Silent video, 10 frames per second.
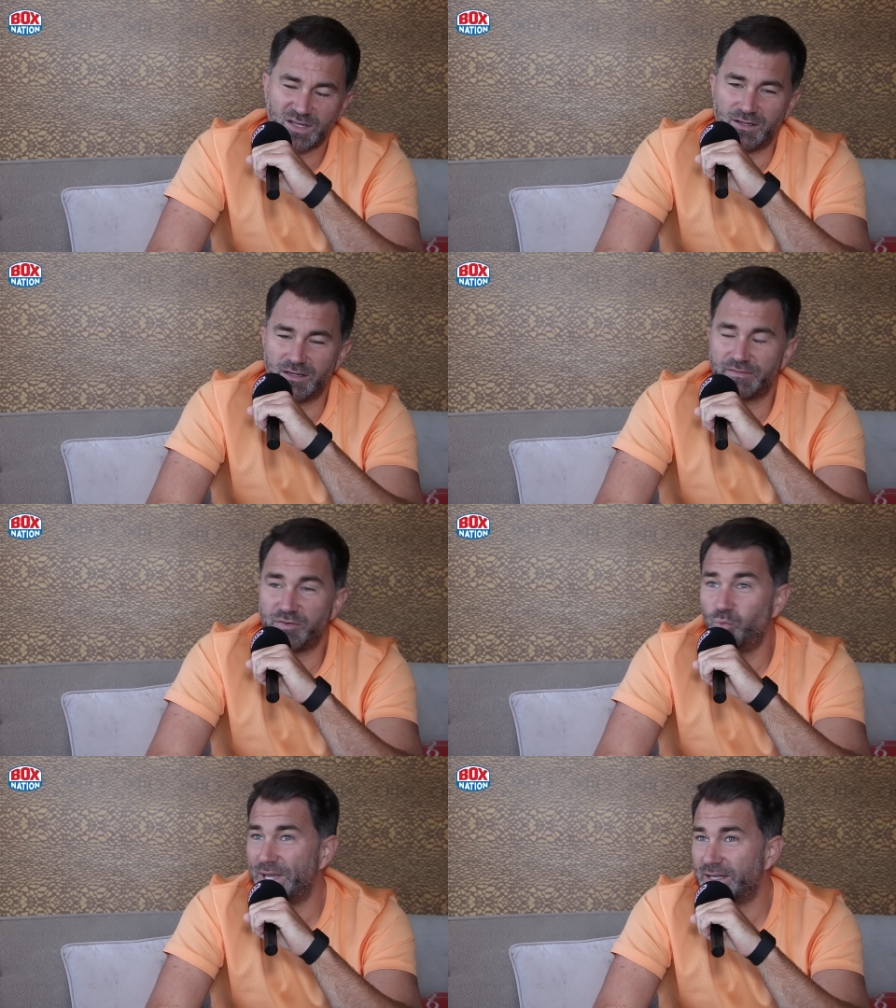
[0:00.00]
Look, if
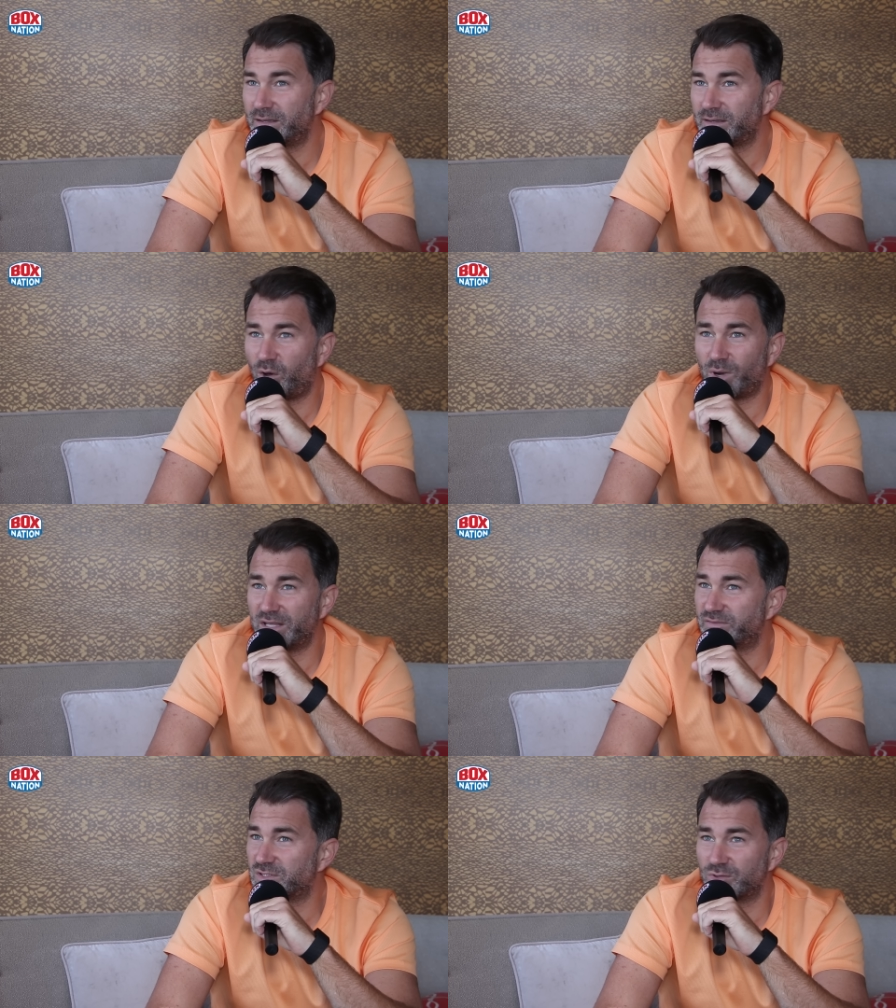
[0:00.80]
you win, no one
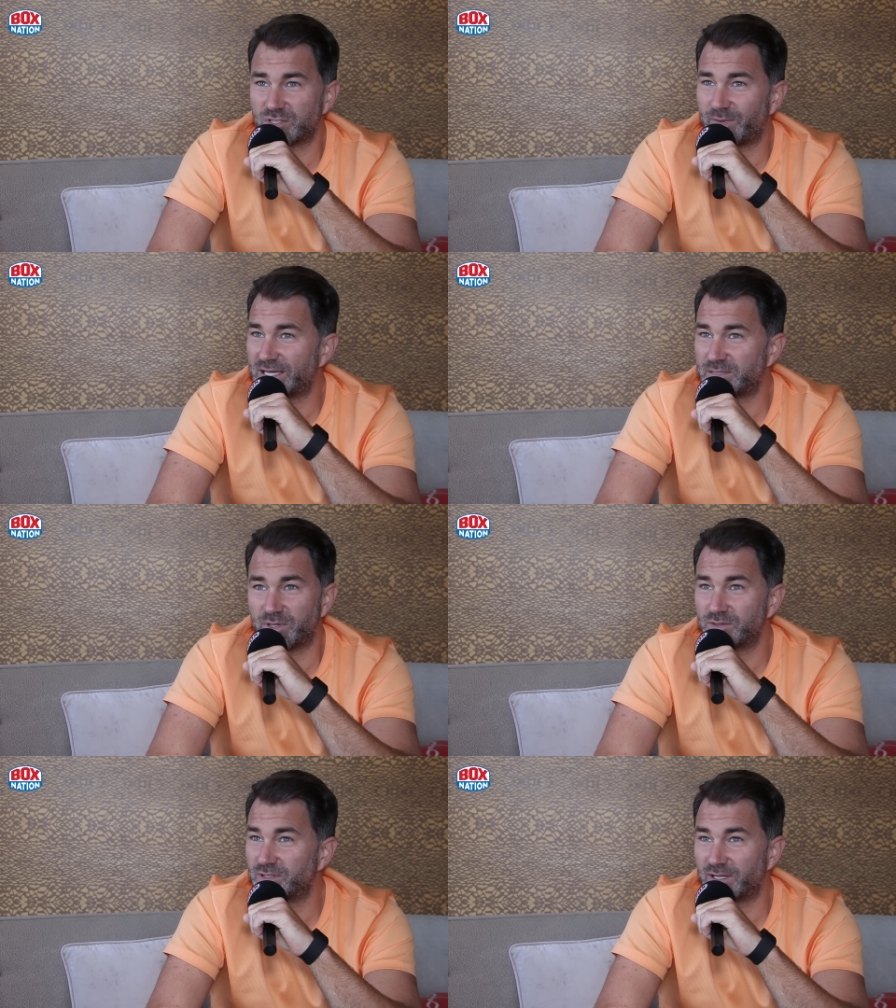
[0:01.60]
even talks about his
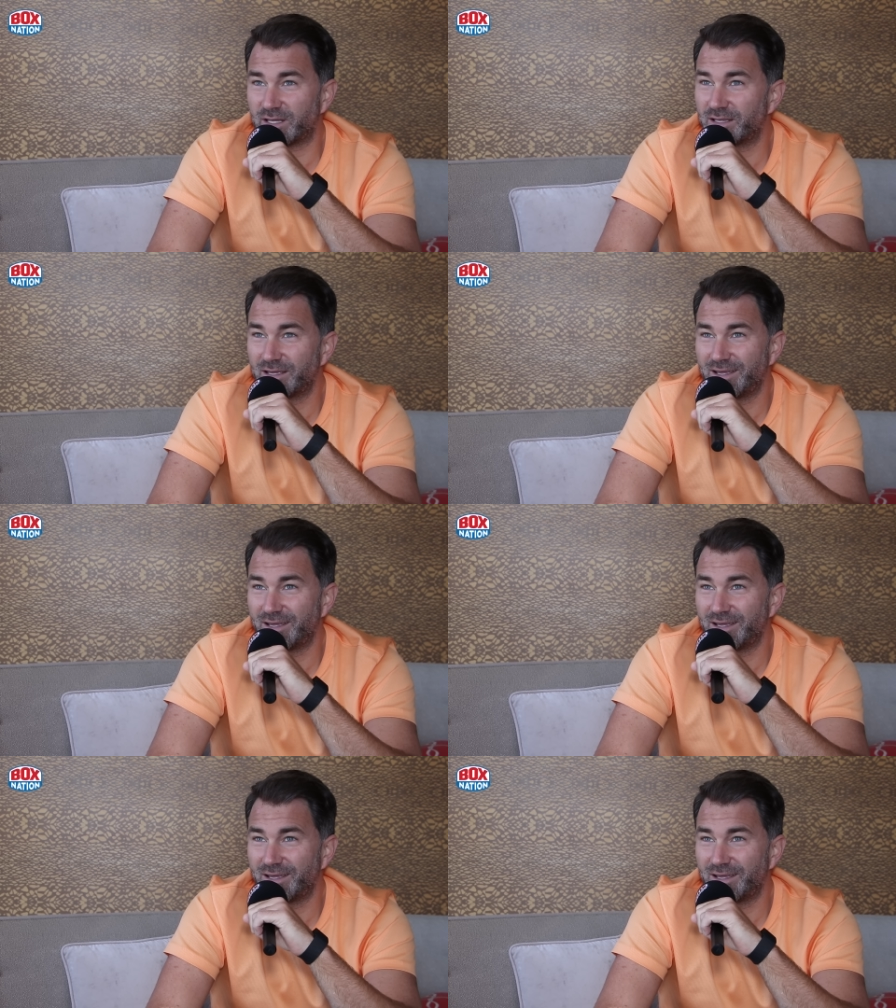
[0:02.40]
boots, do they?